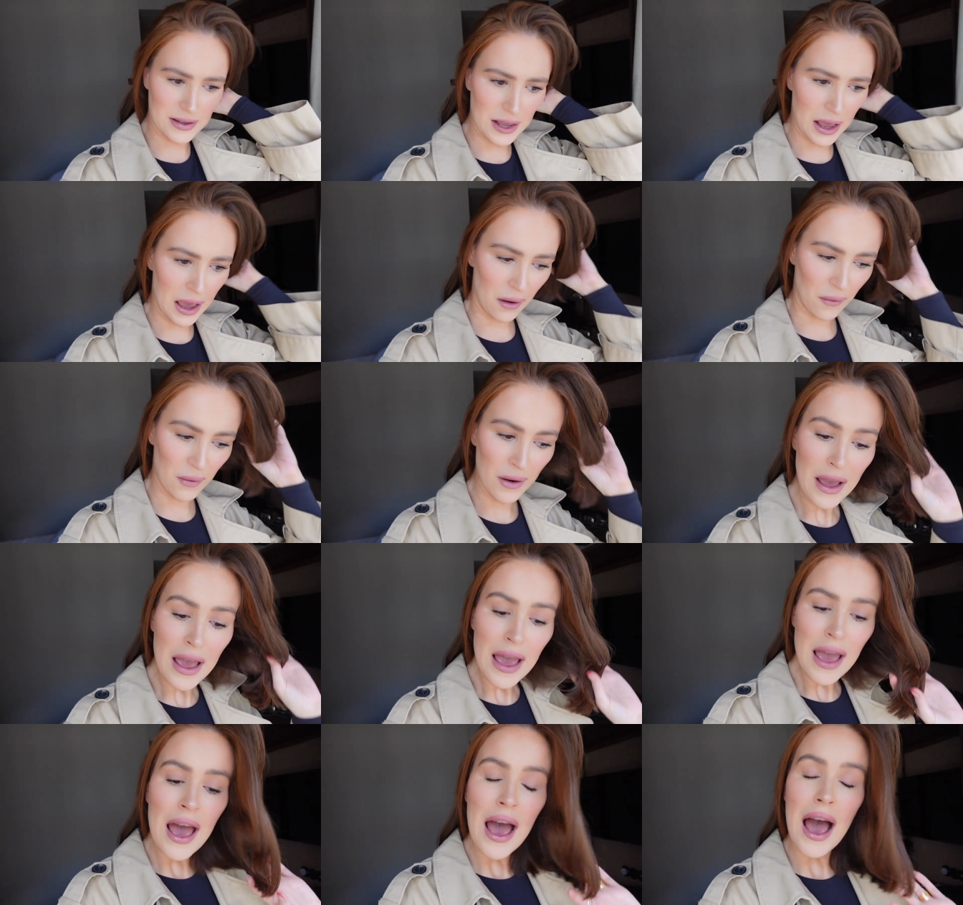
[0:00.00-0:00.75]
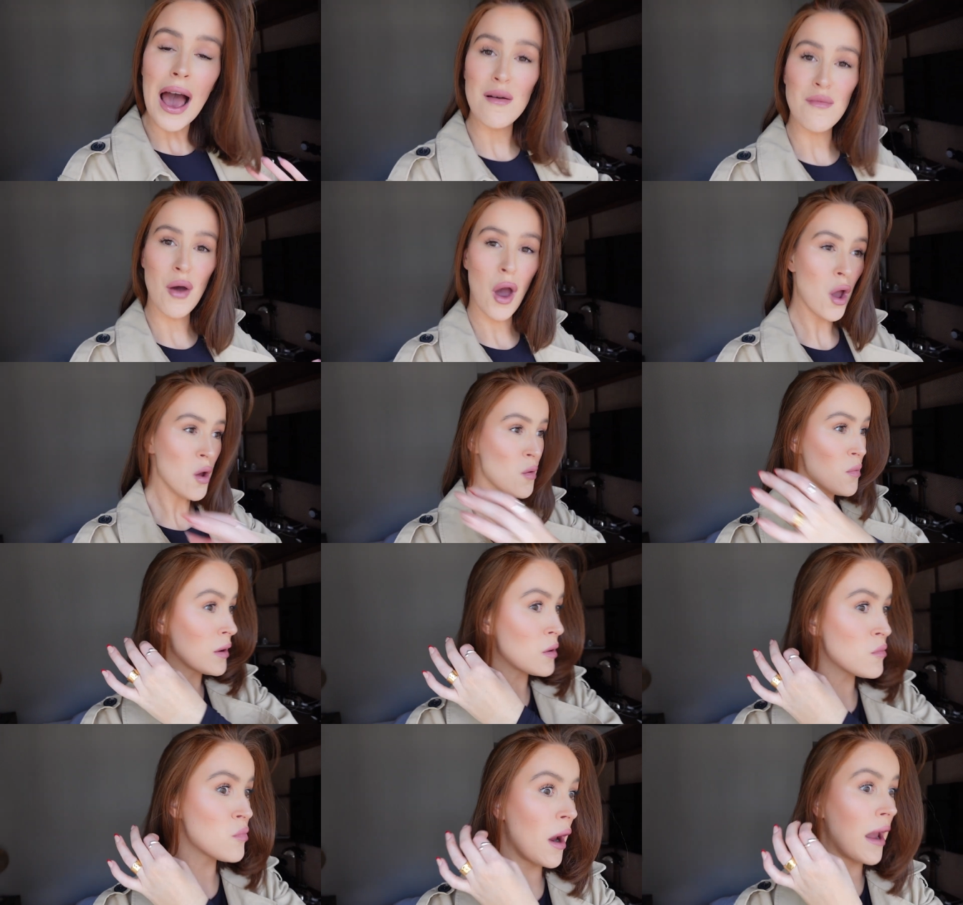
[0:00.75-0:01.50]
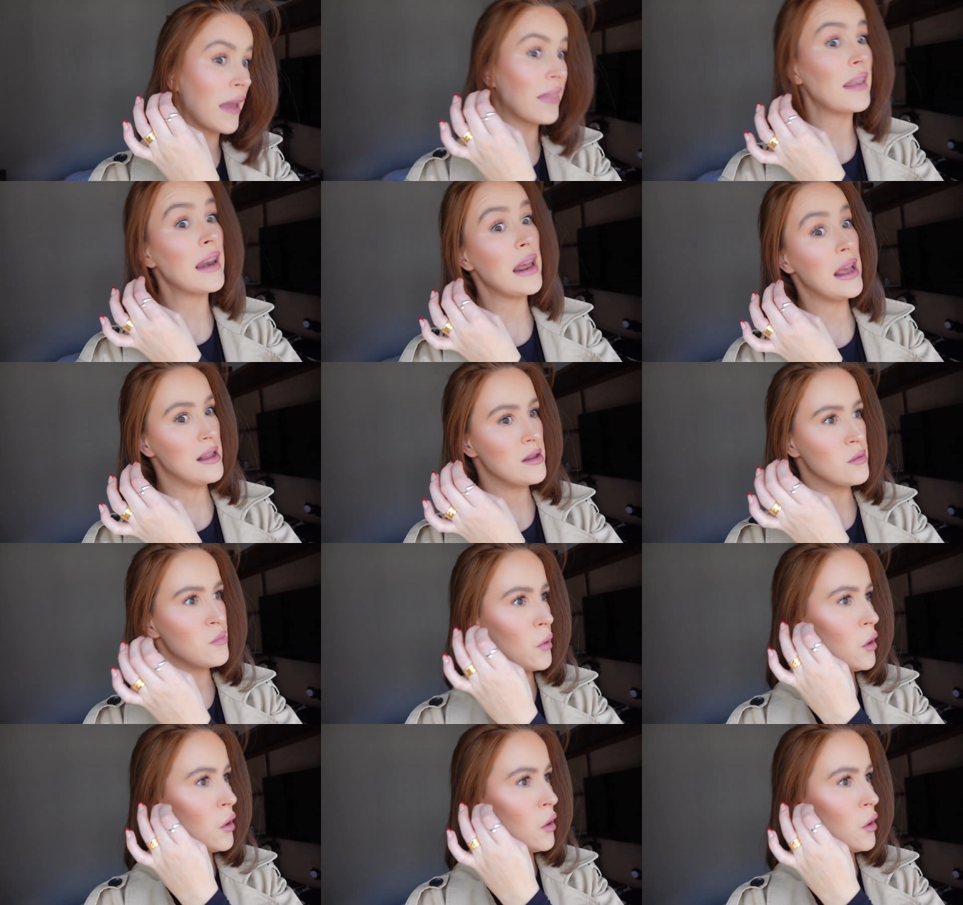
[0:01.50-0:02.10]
So I'm hoping and praying that it is